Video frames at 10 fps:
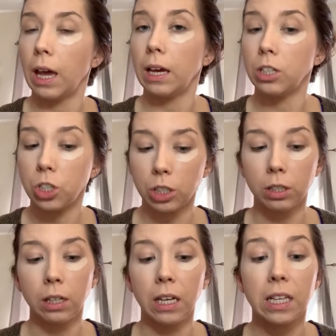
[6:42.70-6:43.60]

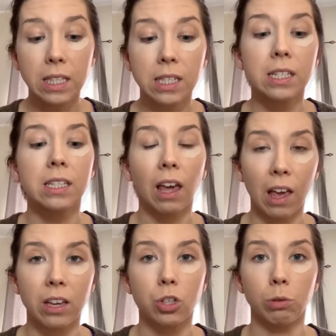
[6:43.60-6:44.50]
Instant
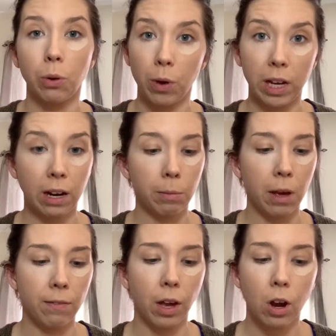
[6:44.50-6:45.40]
Age Rewind. I'm
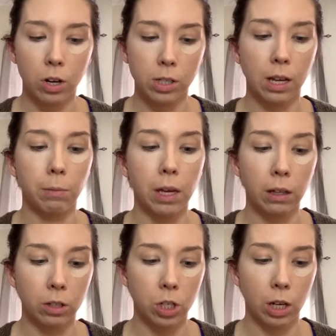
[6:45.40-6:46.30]
having a hard time
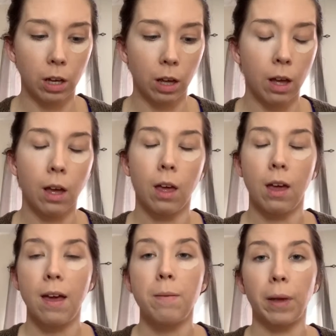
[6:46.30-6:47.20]
Englishing
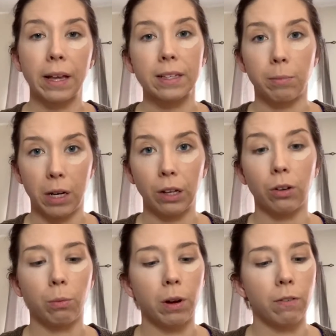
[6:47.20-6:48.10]
because I'm in a
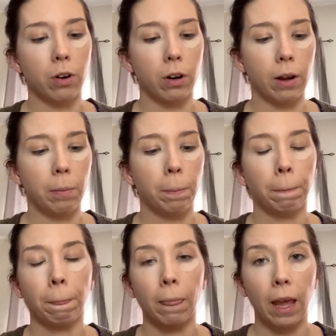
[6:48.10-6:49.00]
little bit of a hurry.
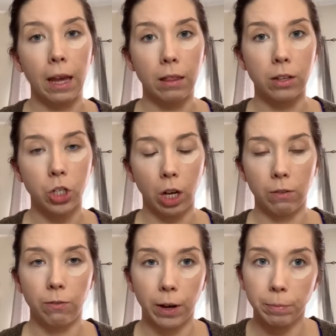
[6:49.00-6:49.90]
In the shade
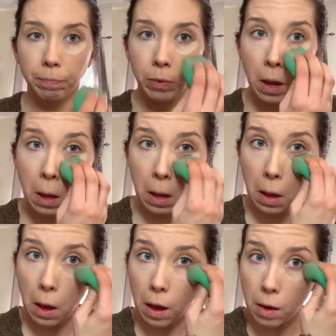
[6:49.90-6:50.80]
Fair.
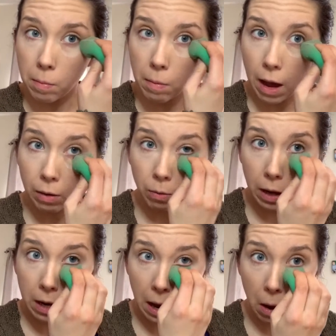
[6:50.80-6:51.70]
I
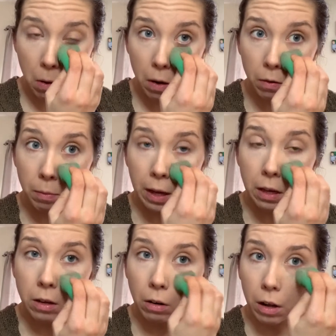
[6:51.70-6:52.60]
ran out of my
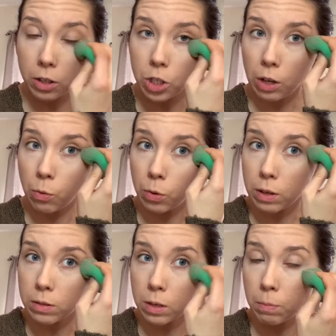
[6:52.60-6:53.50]
Curology
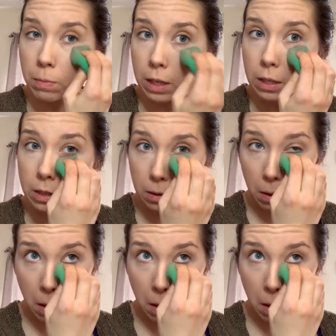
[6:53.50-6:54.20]
ointment